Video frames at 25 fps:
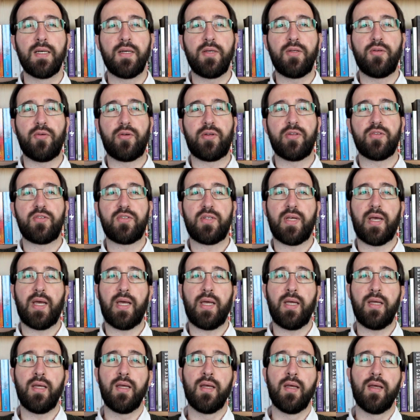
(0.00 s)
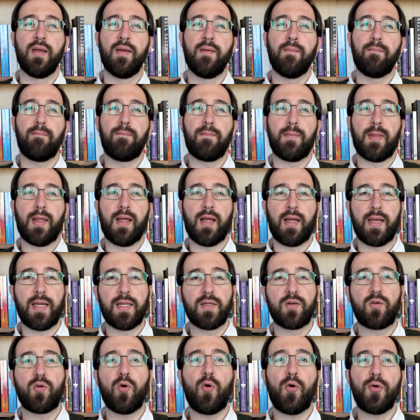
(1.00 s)
You can say, in
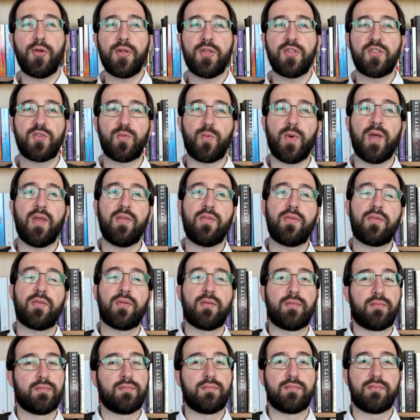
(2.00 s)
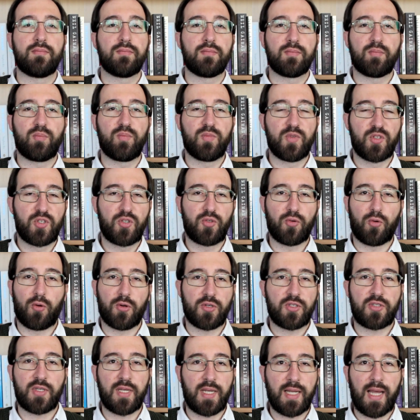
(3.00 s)
accordance with
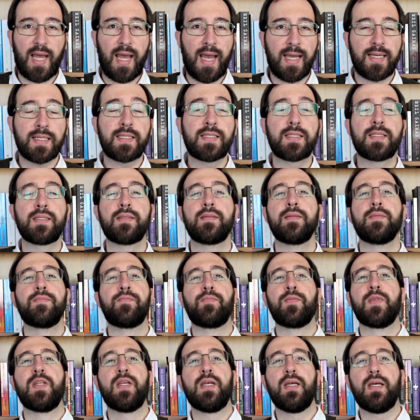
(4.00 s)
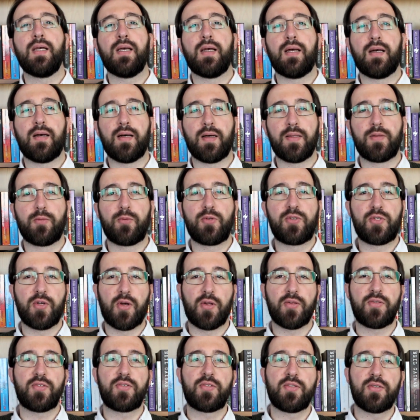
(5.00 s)
source X, the
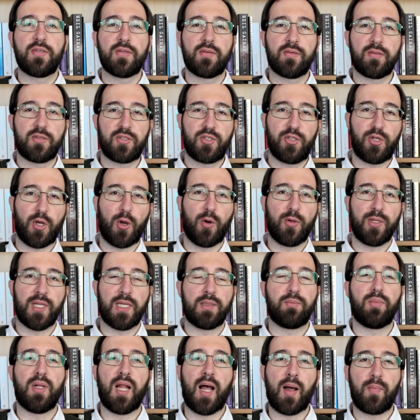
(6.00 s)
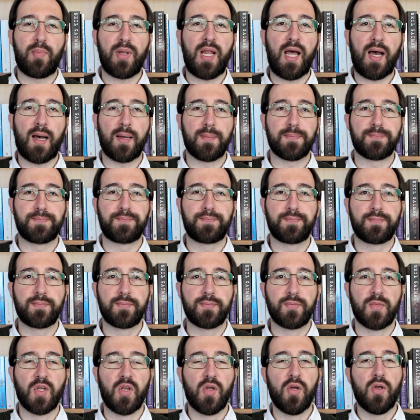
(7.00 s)
results show that blah blah.
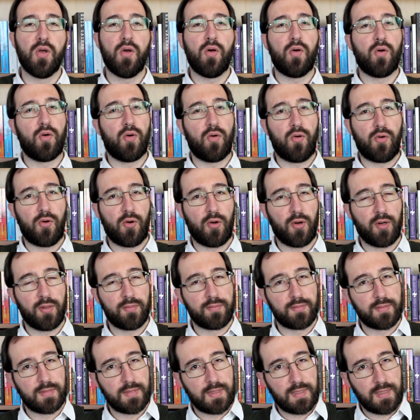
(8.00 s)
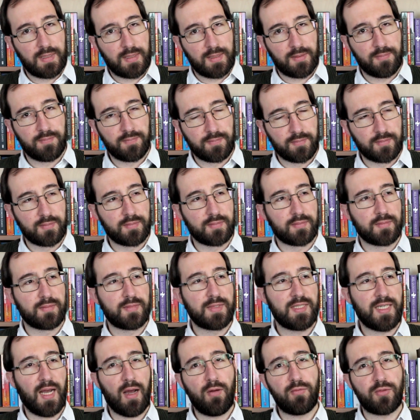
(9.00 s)
Or
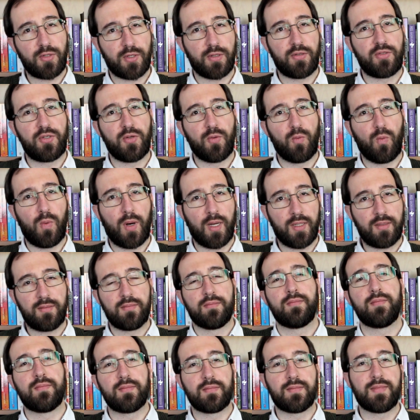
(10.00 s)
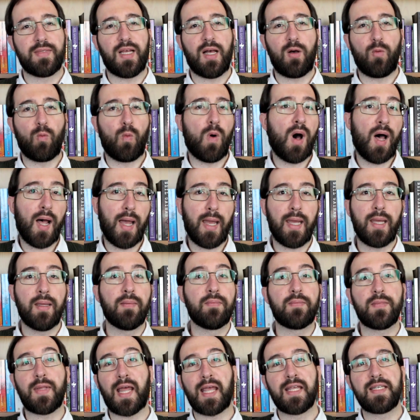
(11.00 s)
counter to what Y
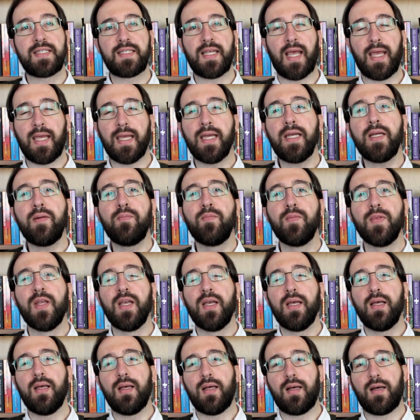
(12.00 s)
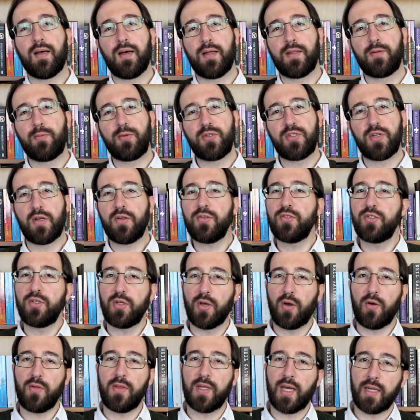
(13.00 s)
is saying, the results
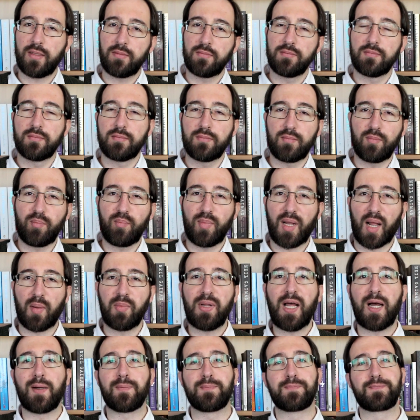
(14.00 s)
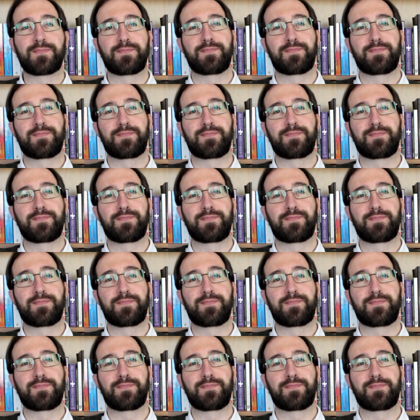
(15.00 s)
show that blah blah.